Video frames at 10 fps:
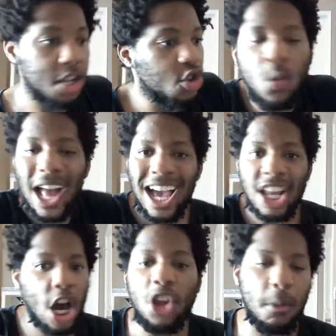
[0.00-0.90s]
You had
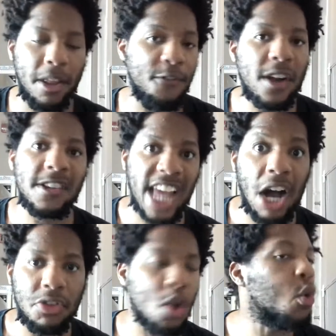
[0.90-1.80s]
other motherfuckers
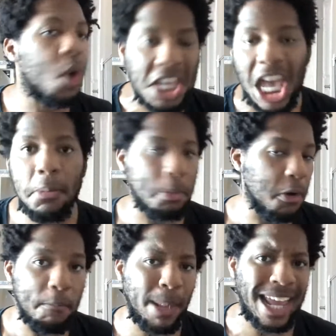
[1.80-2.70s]
out there who are capable
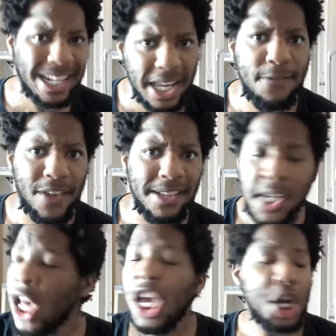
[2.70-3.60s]
of playing defense,
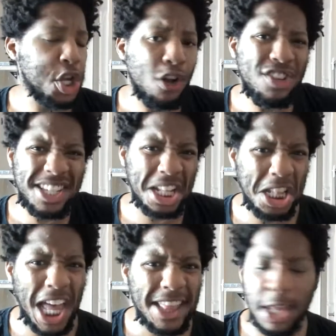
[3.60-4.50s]
and y'all just
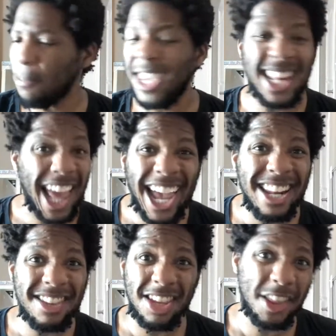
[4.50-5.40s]
let them get
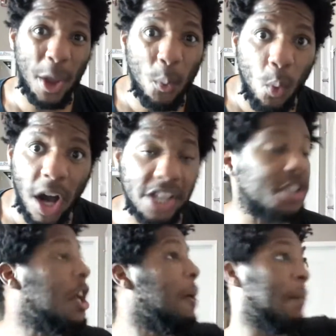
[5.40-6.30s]
anything they want.
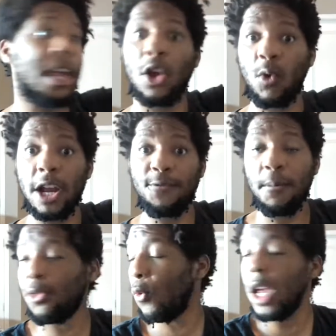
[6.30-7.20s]
Just make it rain
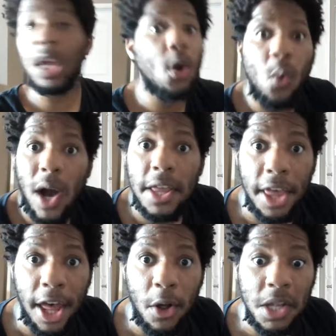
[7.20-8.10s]
from three? Why the
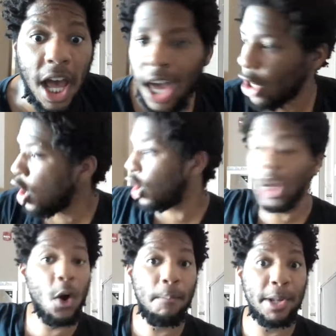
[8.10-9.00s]
hell not?
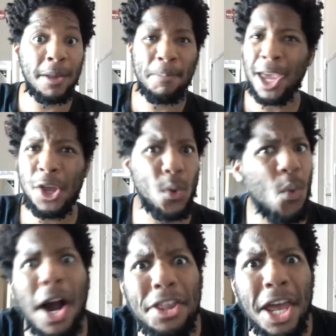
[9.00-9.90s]
Go up in the paint?
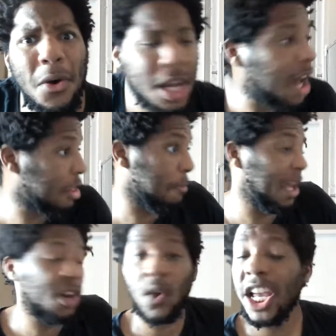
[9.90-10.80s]
Why the hell not? The
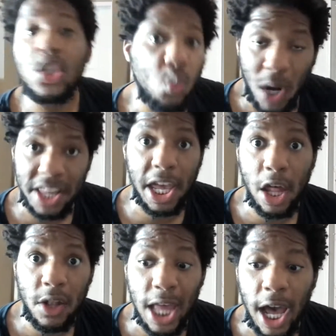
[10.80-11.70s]
mid-range? Why the
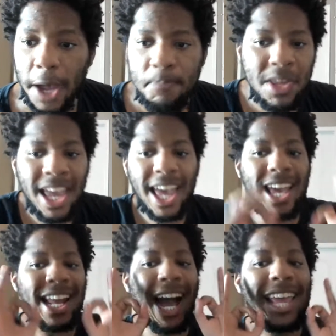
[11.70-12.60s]
hell not?
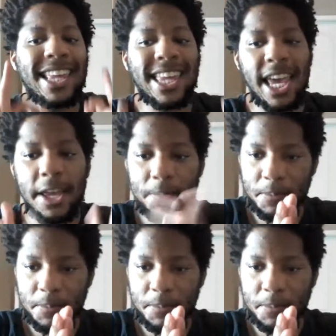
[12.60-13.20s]
And I get